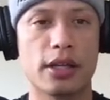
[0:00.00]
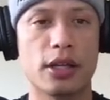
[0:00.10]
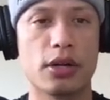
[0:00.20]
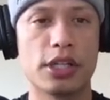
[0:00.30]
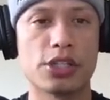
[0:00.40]

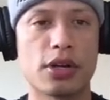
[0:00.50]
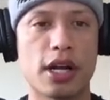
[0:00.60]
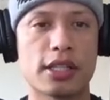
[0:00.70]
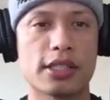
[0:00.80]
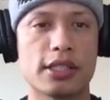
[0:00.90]
you know, let's try
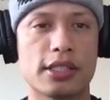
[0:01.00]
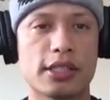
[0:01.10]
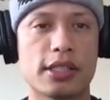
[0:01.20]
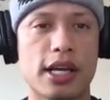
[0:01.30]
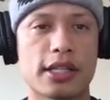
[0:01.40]
Austin,
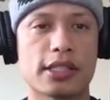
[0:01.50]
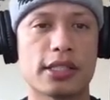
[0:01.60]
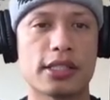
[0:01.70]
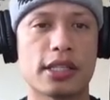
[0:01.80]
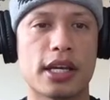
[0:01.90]

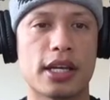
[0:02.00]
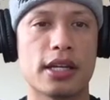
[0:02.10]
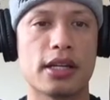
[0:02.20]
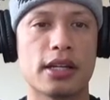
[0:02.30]
Texas again.